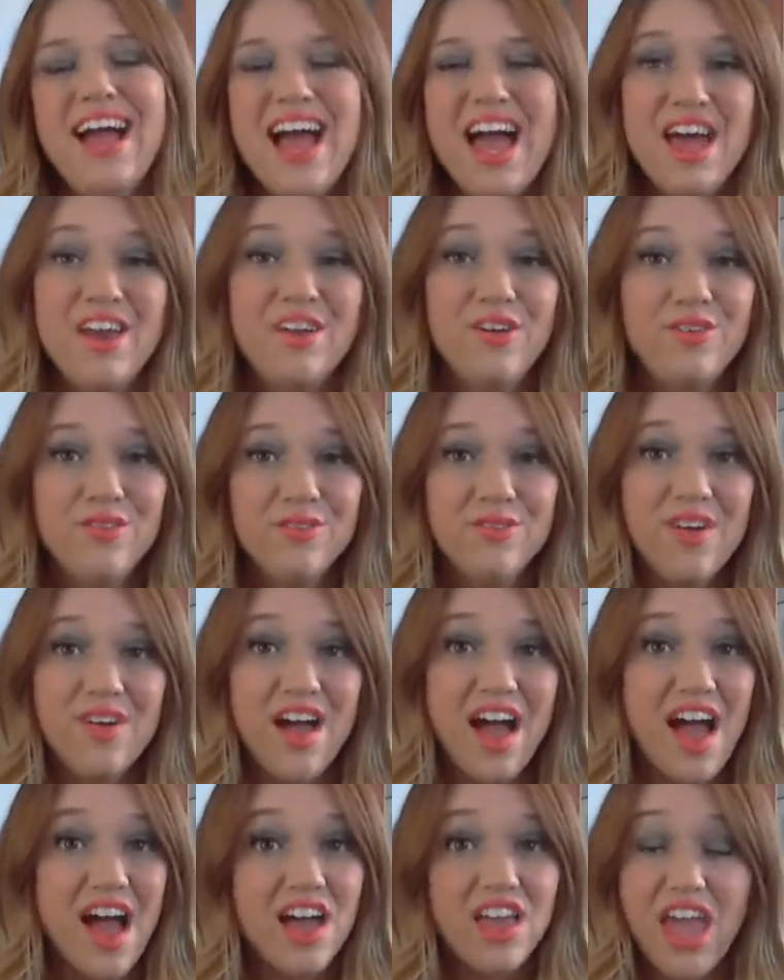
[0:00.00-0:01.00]
I don't
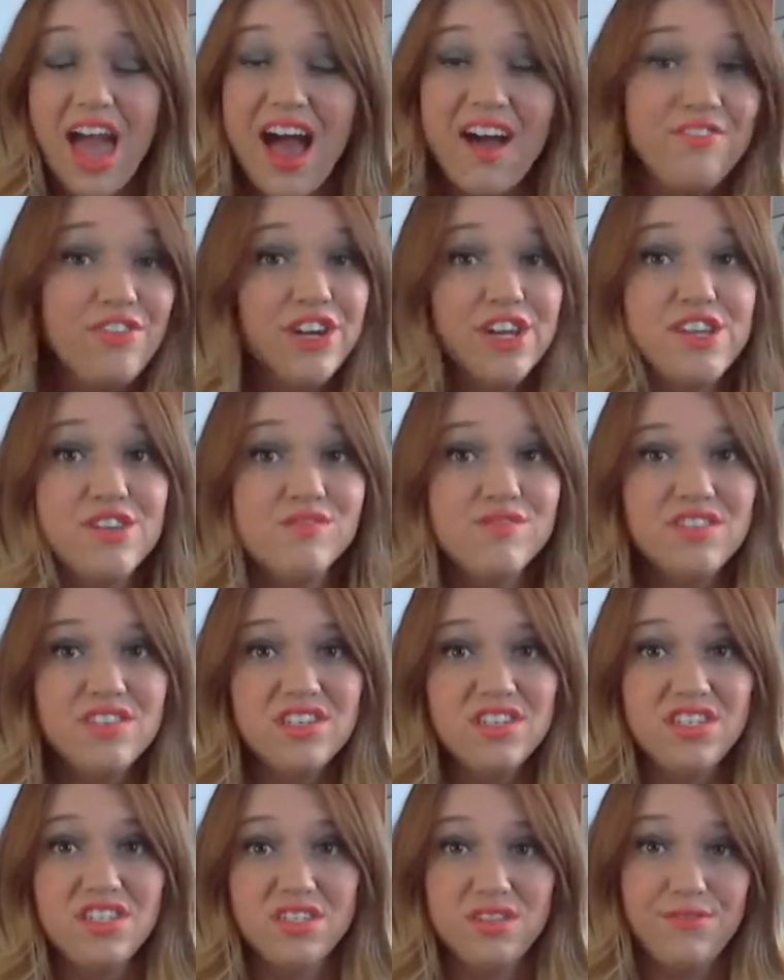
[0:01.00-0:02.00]
ever use
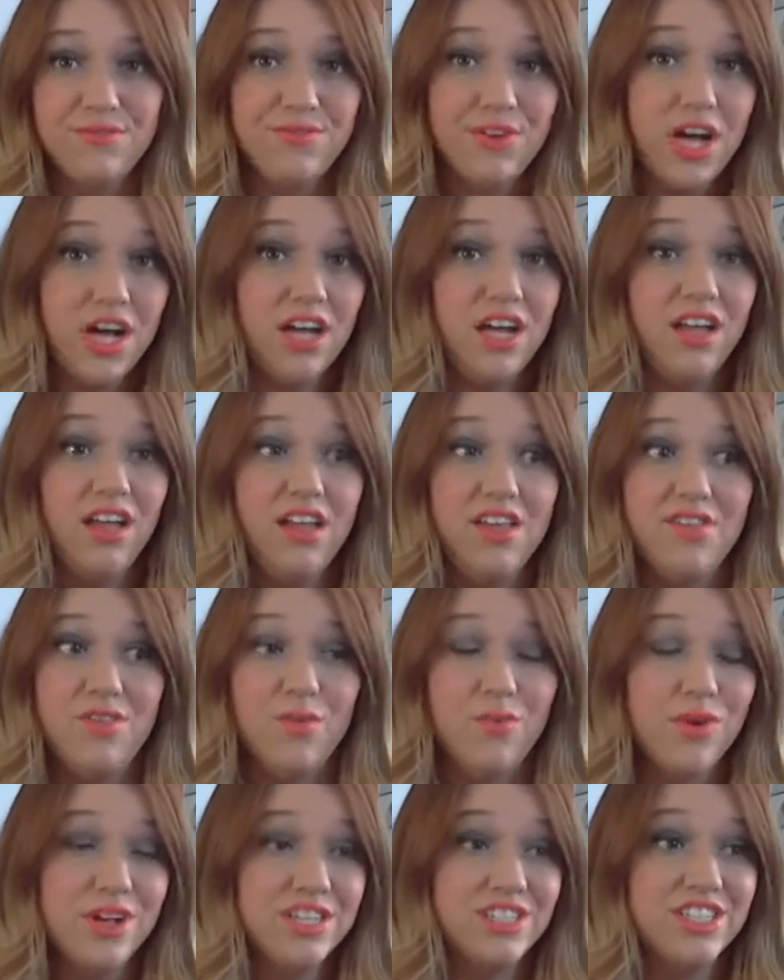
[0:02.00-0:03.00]
this in the fall, in the
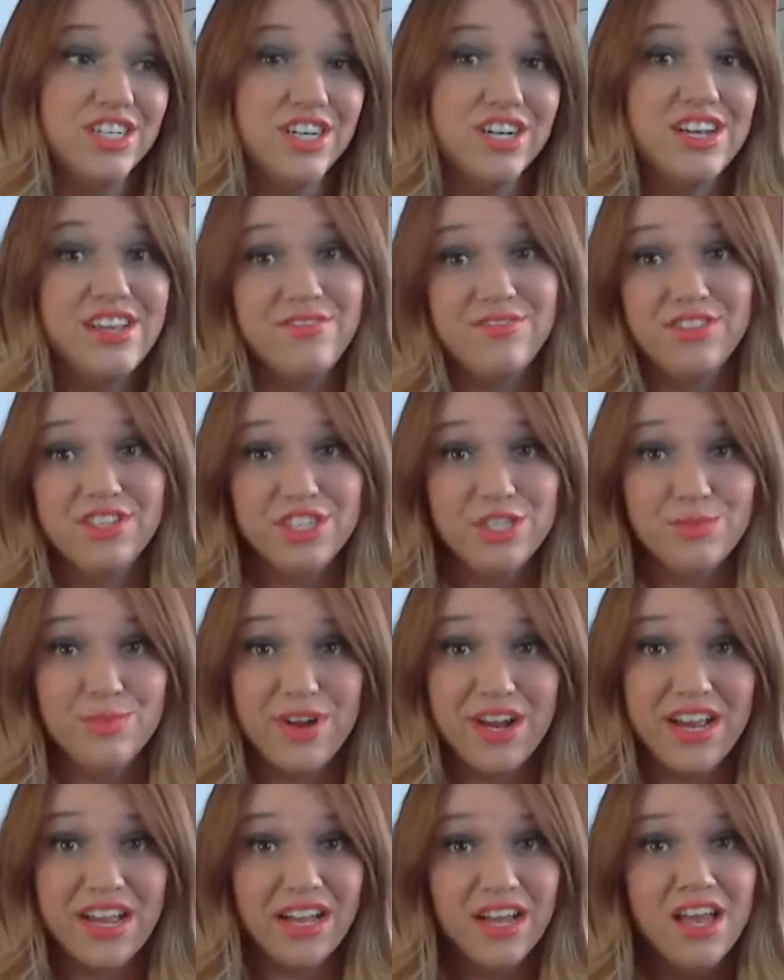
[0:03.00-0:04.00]
winter, even the
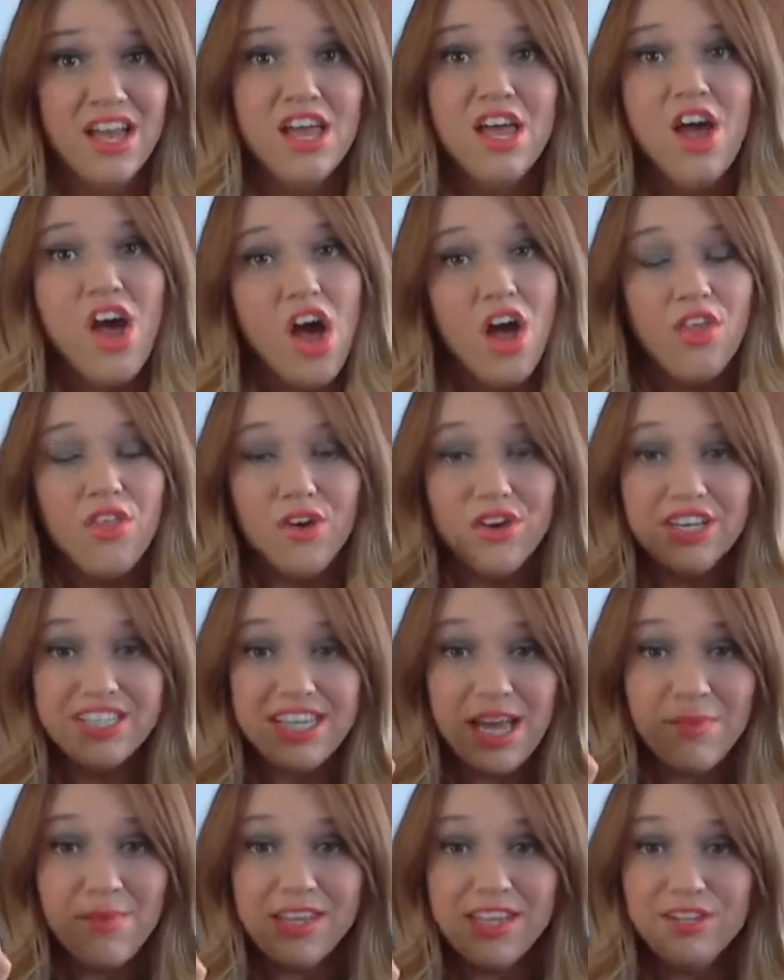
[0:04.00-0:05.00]
spring. The only
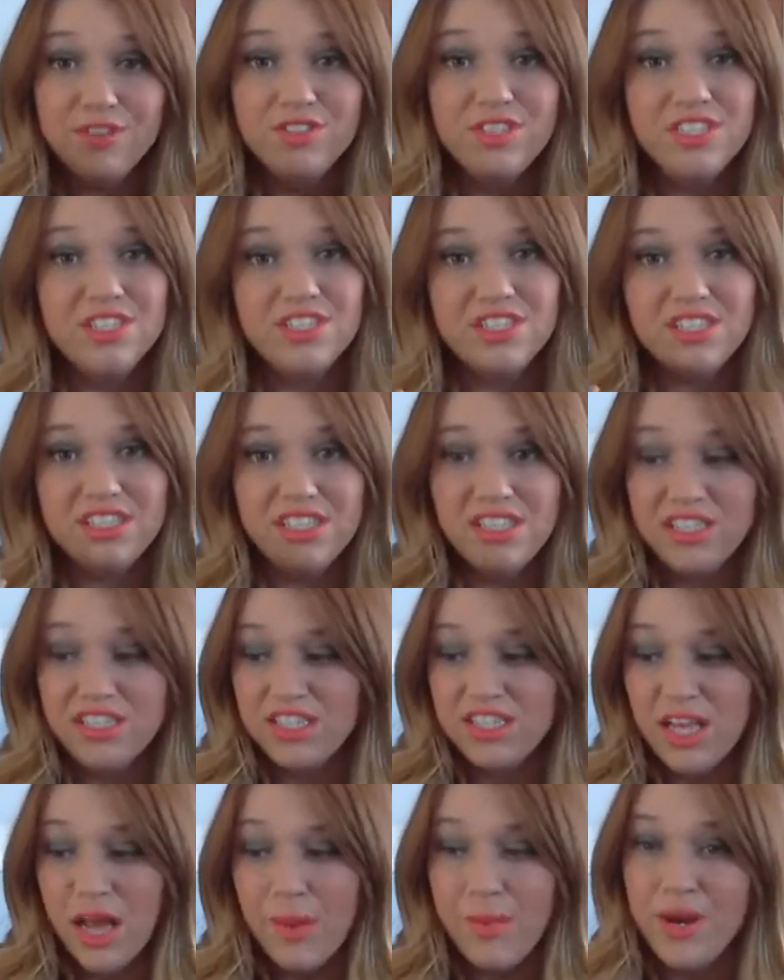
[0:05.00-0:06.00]
time I use this is in the
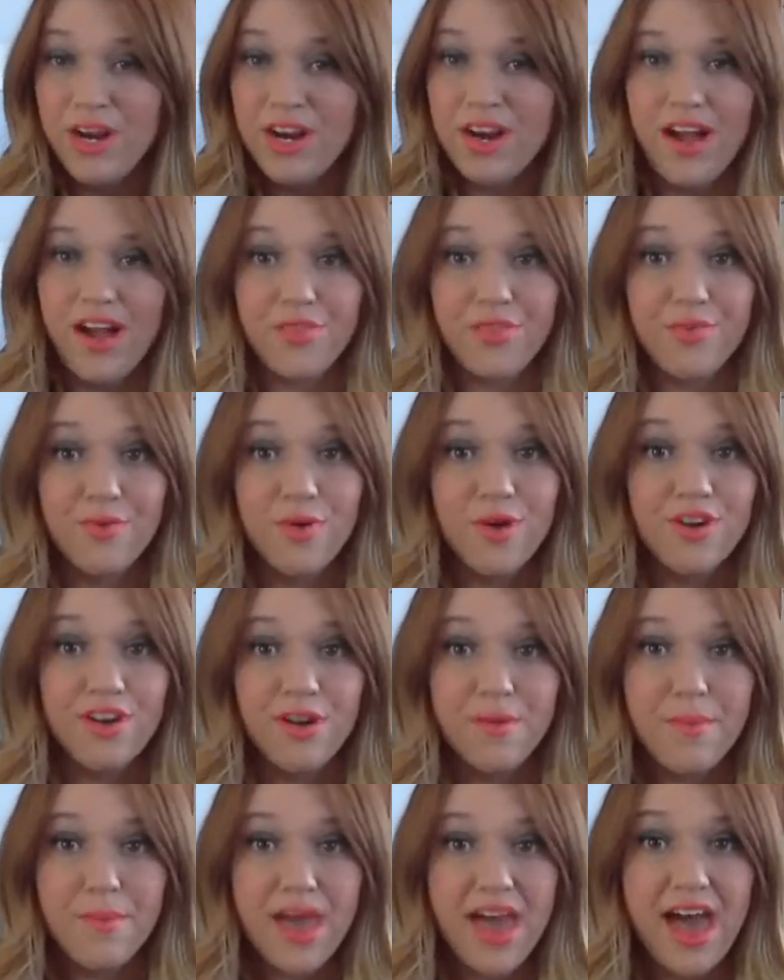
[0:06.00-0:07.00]
summer. I'll throw it
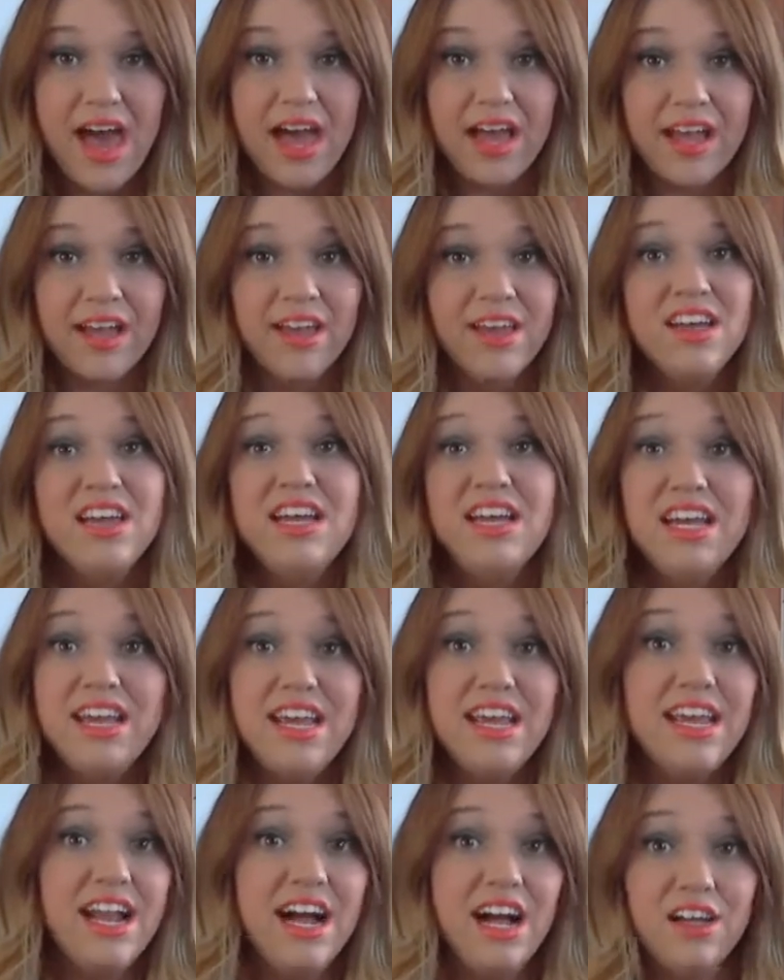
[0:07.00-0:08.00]
in a bag
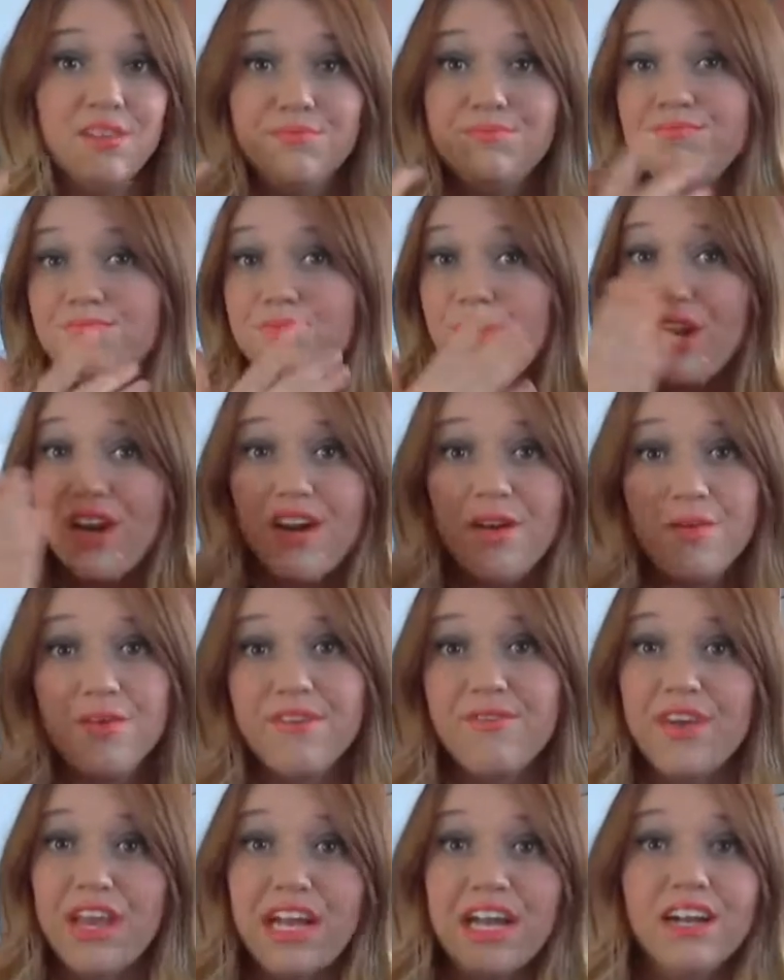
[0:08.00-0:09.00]
and I'll put it on my
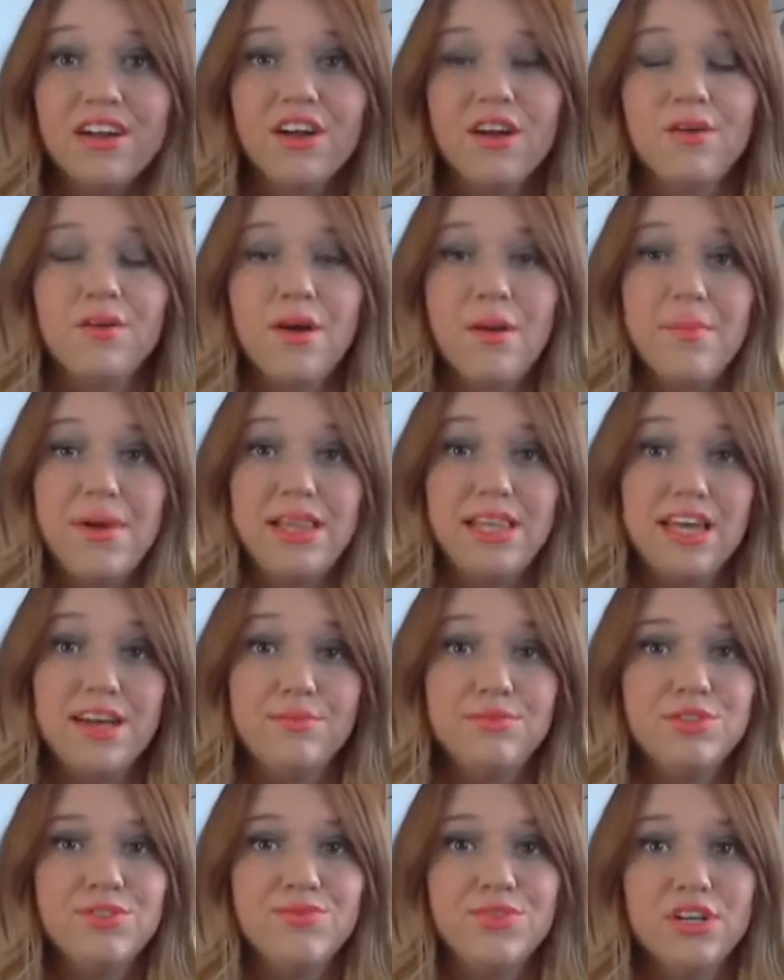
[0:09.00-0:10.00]
finger, or on my
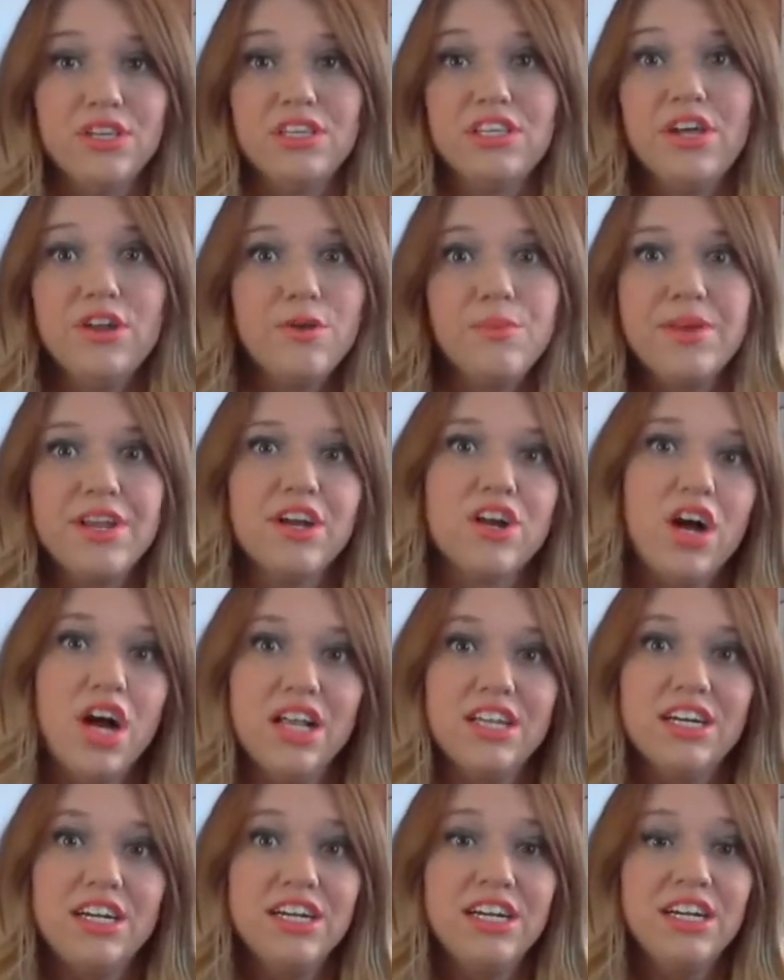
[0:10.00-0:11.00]
lips for a little bit of
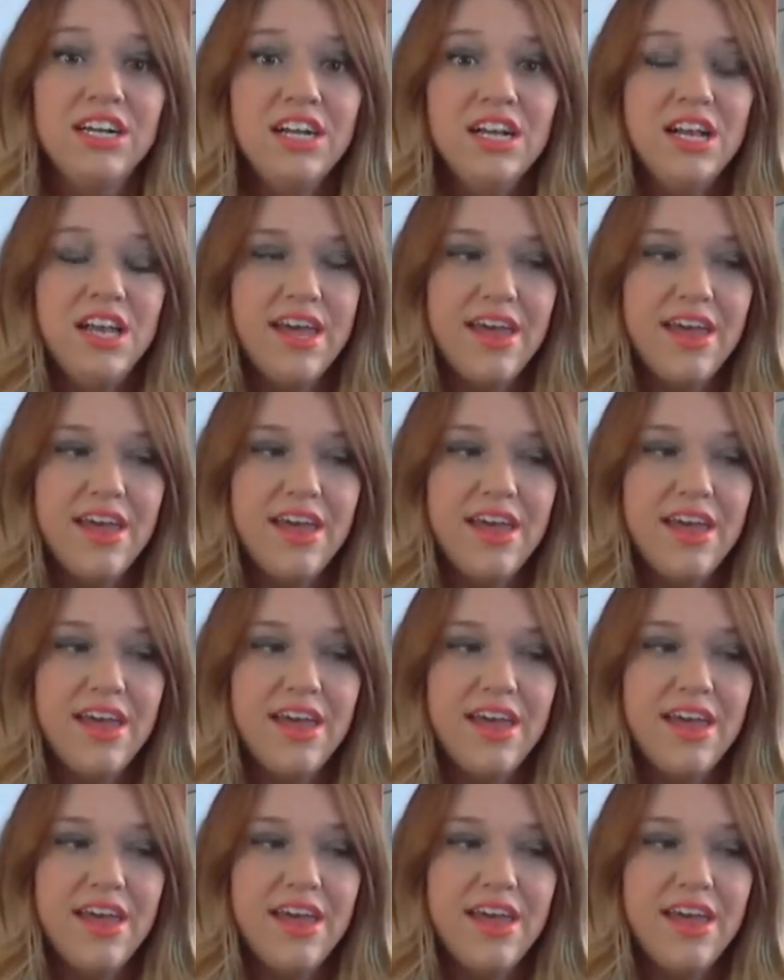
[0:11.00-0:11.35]
color.